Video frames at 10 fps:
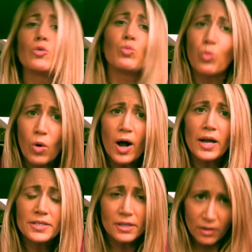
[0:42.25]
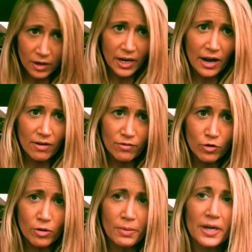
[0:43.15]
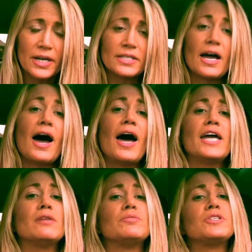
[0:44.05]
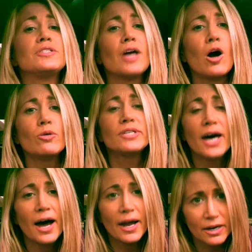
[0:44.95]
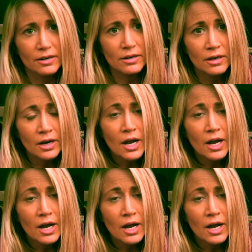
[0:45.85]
what to look out for, because I am so tired